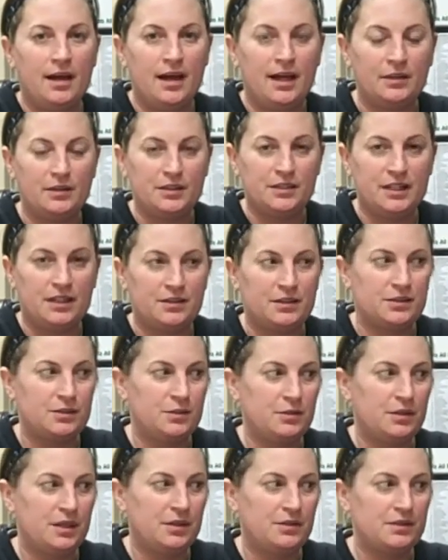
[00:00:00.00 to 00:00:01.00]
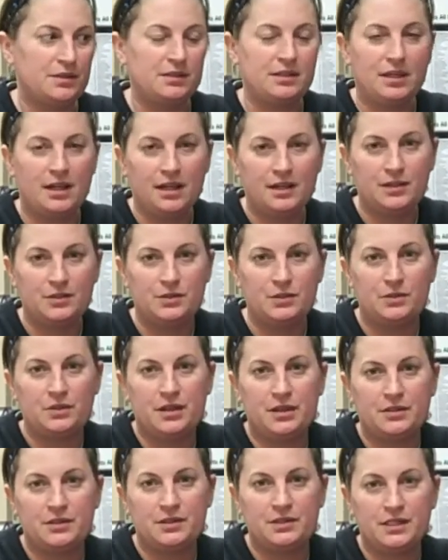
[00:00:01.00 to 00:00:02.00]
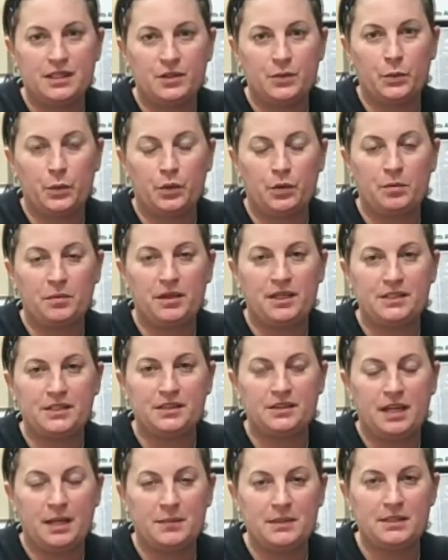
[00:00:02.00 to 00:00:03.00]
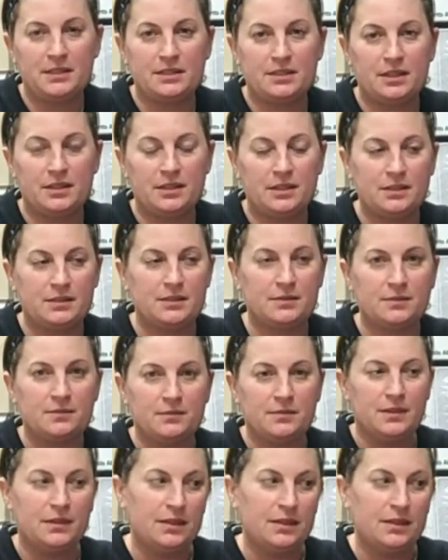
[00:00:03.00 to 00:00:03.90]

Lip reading: I looked at the 2009 and 2010 workplace climate studies.